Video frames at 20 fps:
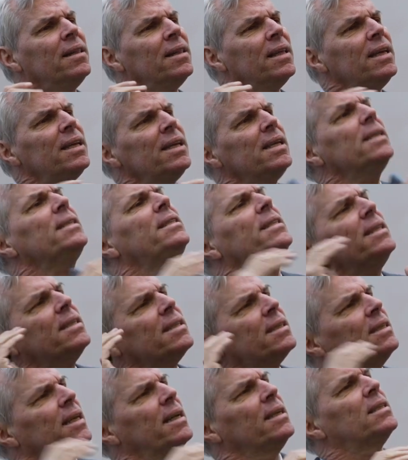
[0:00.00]
the
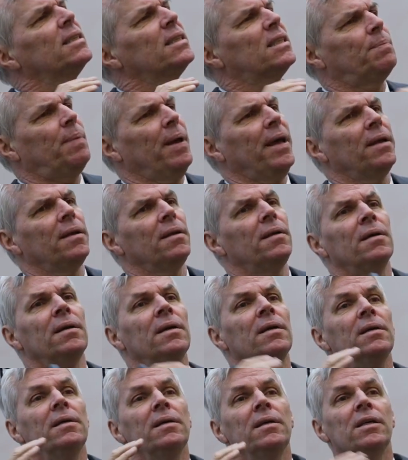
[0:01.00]
easiest thing to spend
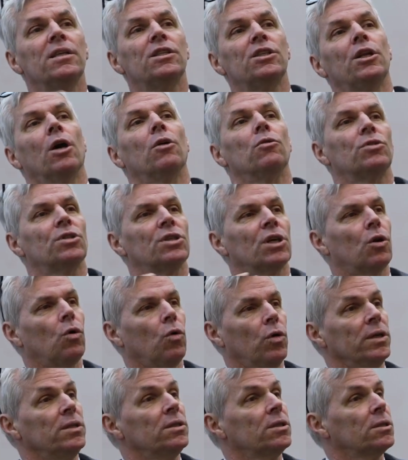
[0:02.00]
is notes and
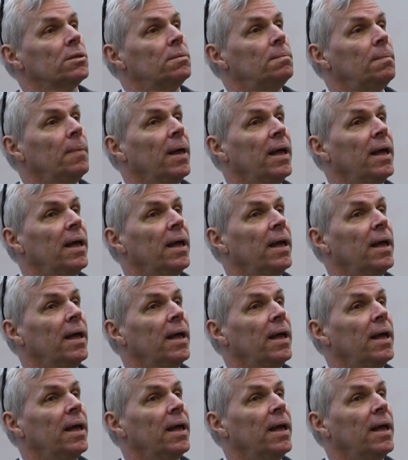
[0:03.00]
coins.